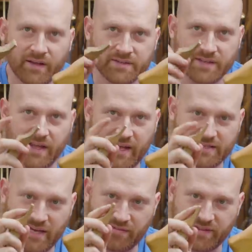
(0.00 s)
So the
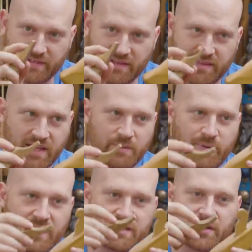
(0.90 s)
heads have this thin
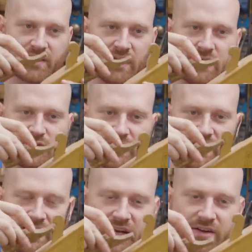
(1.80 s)
piece here that allows you to
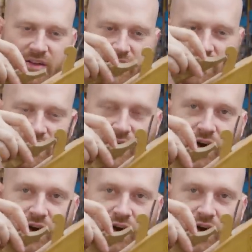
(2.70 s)
get into the, the